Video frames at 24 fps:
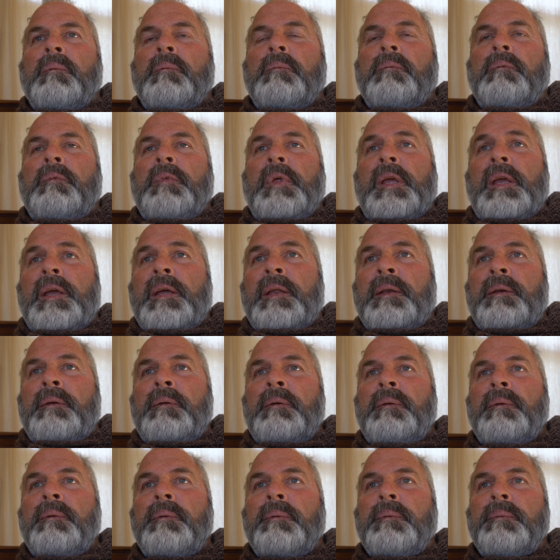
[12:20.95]

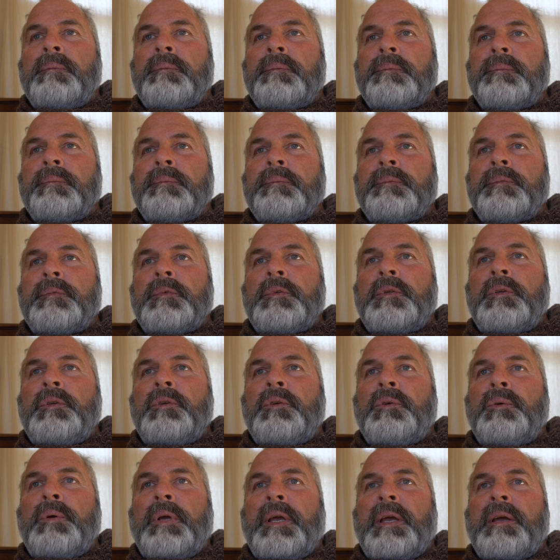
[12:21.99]
Then
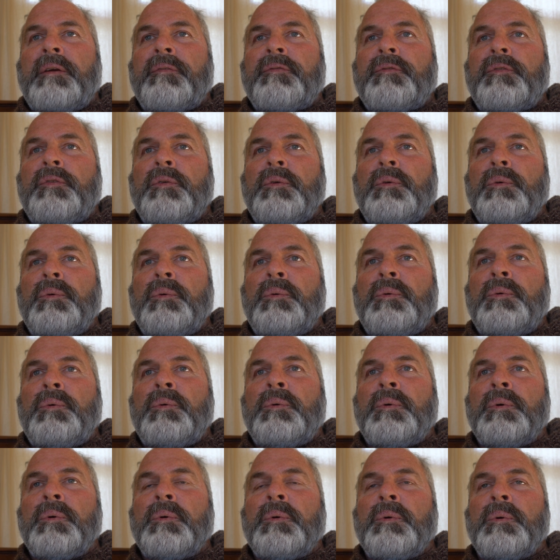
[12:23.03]
you have
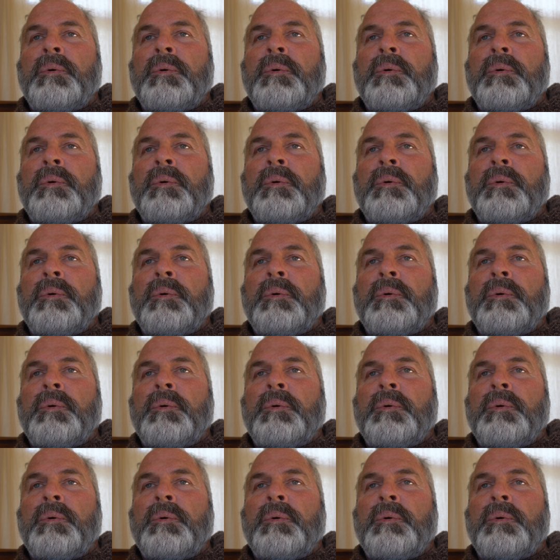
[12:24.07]
to